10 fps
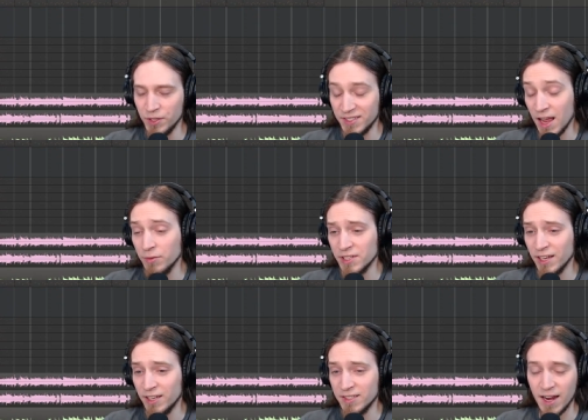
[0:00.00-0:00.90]
it sounds
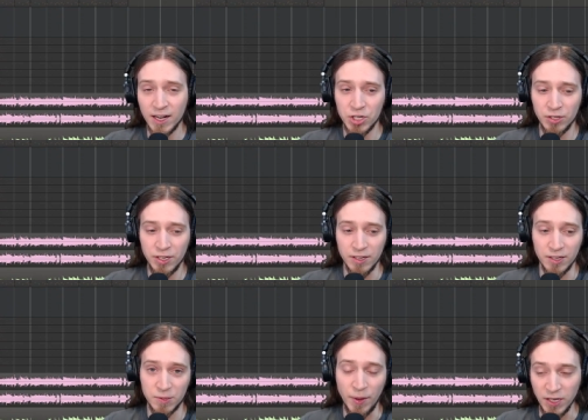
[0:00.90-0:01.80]
like it's actually in
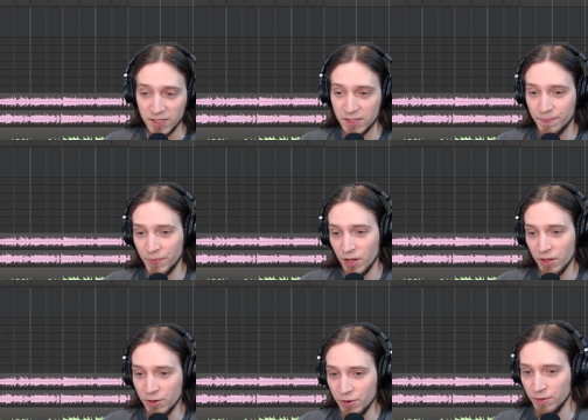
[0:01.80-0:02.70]
a space,
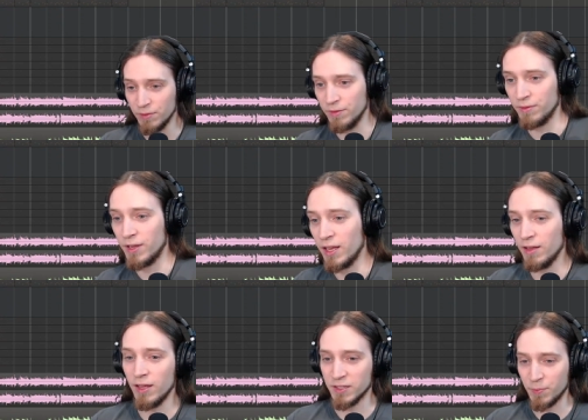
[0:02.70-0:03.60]
other
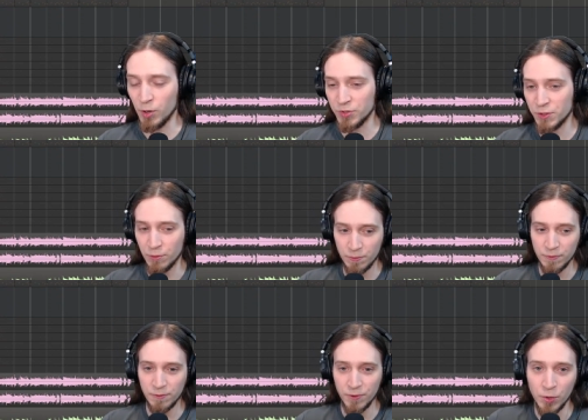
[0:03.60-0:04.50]
as opposed to
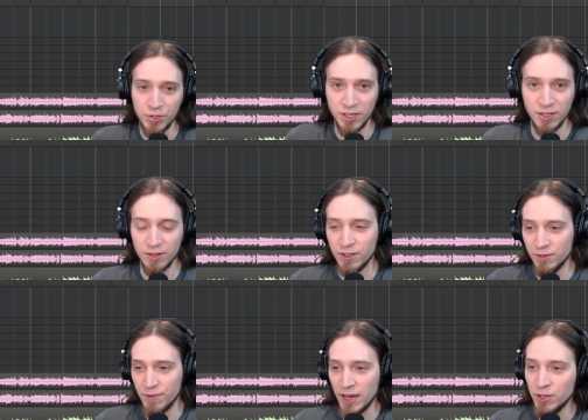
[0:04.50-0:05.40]
floating in,
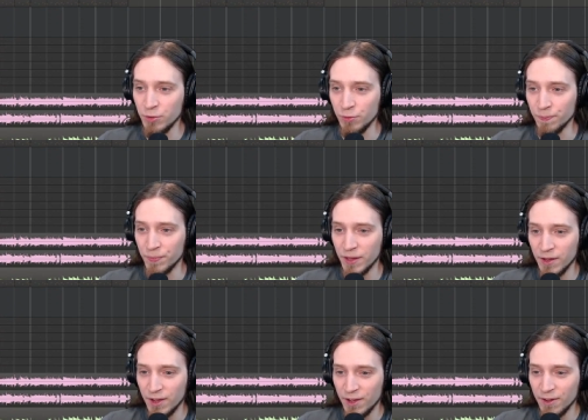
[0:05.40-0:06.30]
in vacuum.
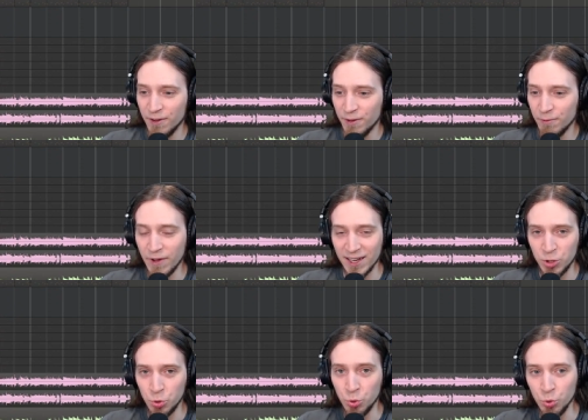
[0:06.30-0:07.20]

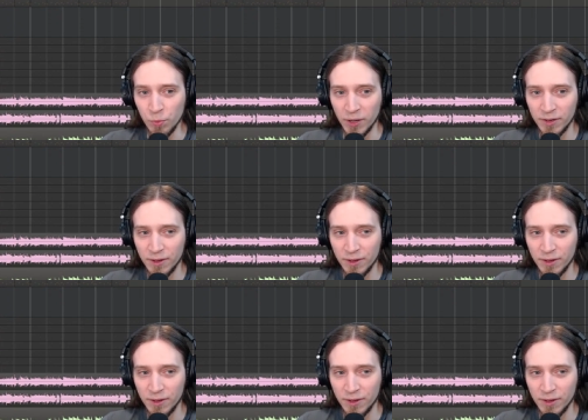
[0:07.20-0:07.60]
Vacuum.